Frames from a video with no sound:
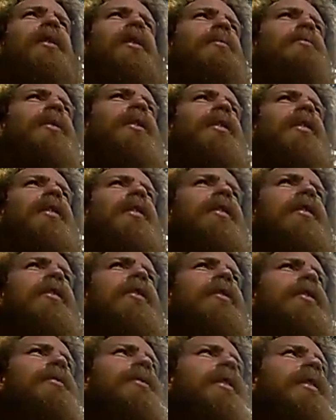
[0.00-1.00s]
bling bling, you
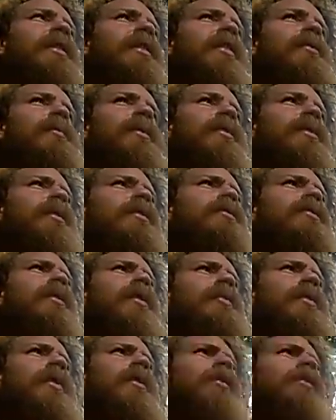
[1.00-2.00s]
know what I'm saying? Everybody's like, ooh,
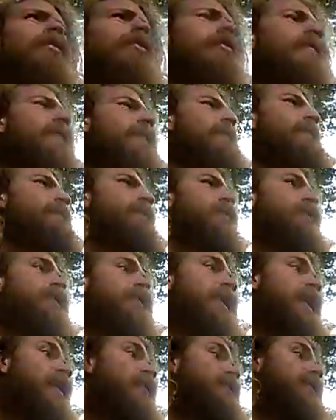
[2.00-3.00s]
I want gold.
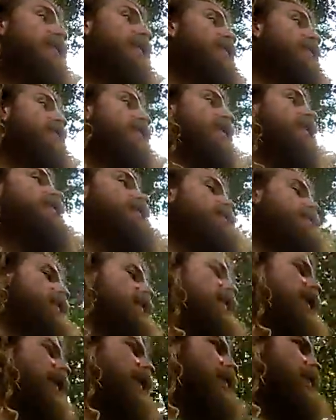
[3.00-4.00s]
So that was the incentive to
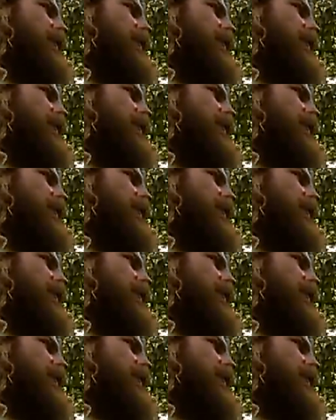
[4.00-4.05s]
dig it